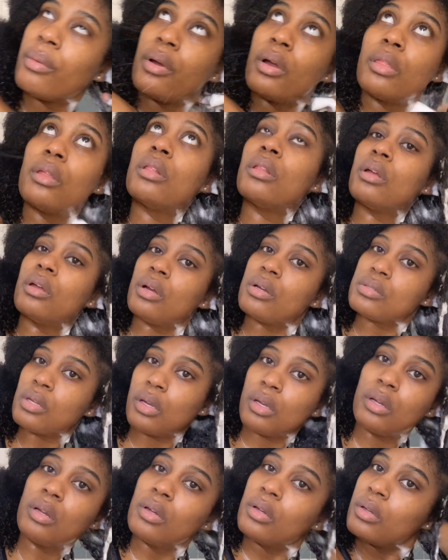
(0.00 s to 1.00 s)
to
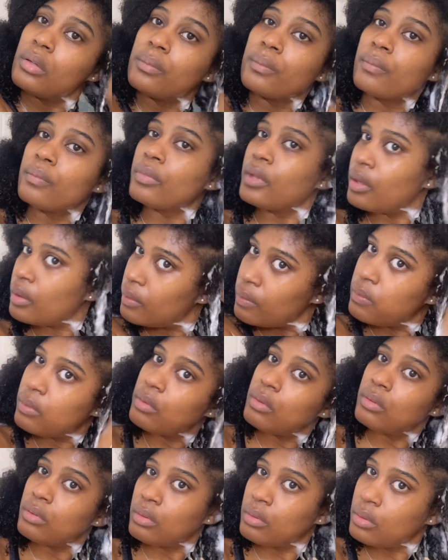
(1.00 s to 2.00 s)
ends
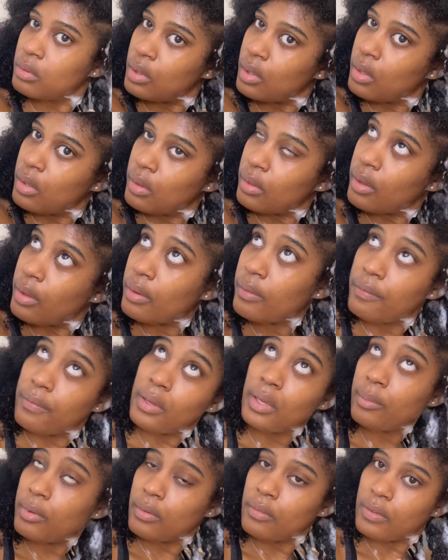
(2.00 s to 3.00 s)
thoroughly. Make
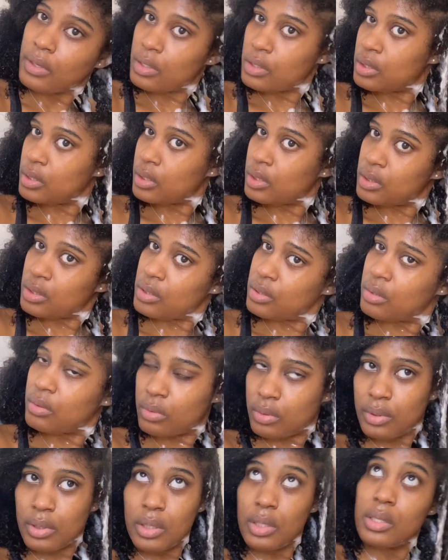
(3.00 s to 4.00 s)
sure you are
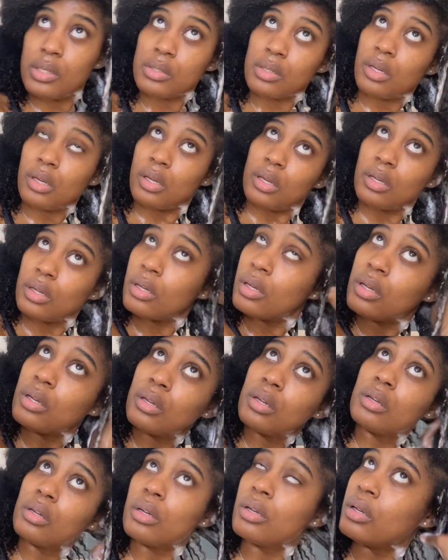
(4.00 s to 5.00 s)
getting your hair
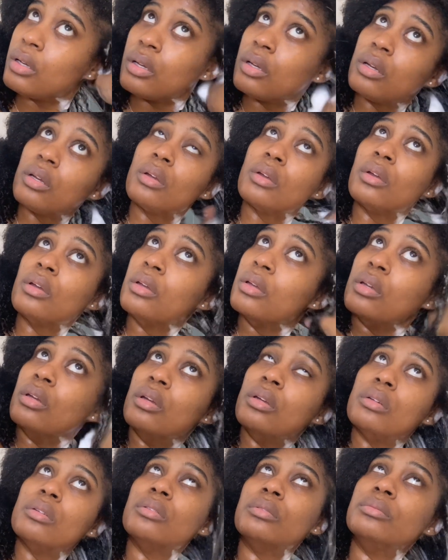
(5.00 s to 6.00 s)
clean.
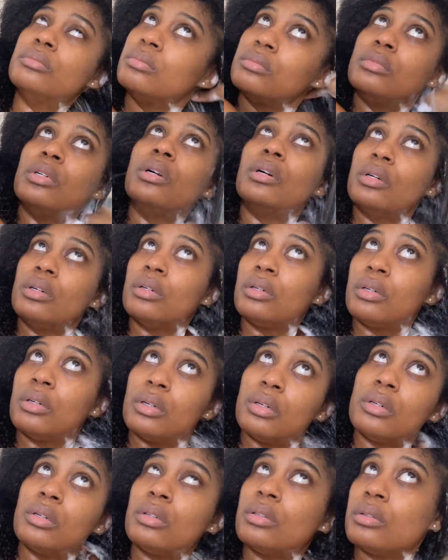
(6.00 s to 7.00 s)
Clean hair
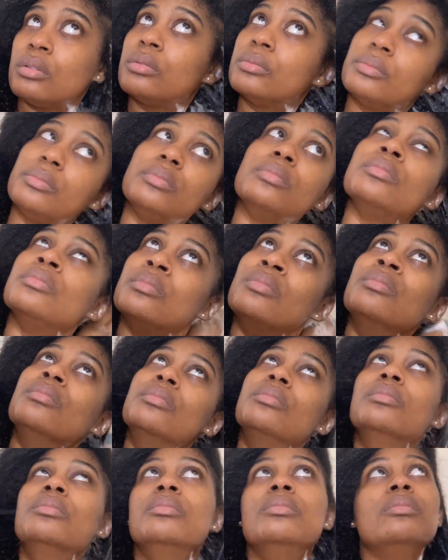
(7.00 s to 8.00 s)
is the key
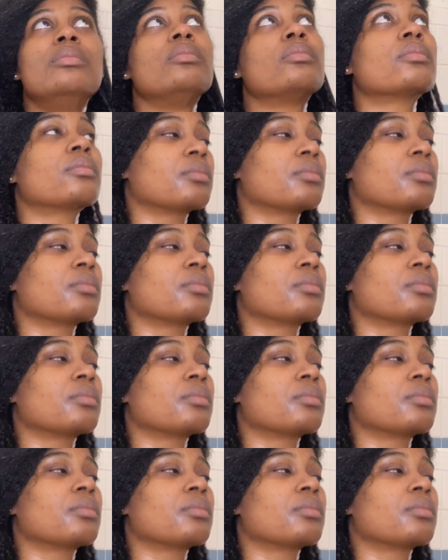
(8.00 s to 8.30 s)
from